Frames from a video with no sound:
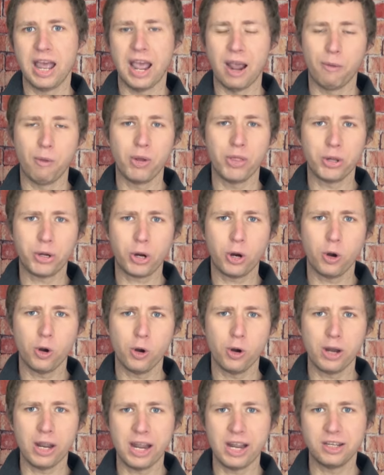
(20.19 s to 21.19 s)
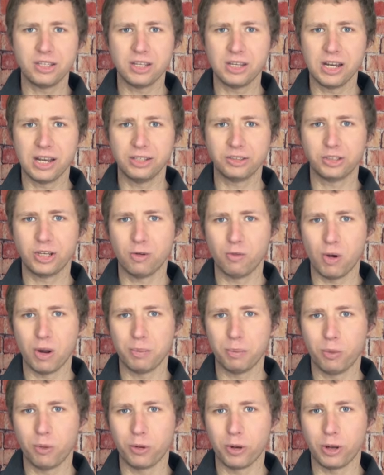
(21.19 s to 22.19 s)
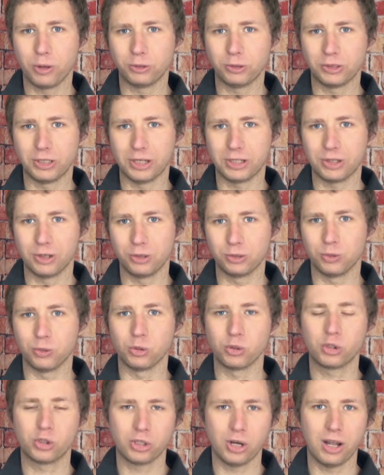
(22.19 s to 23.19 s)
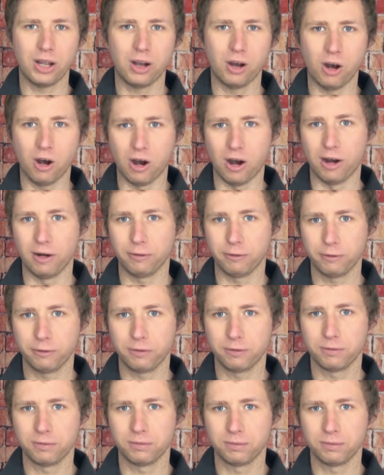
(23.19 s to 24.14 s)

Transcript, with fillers: and when the current A T S C one point oh signals will shut off.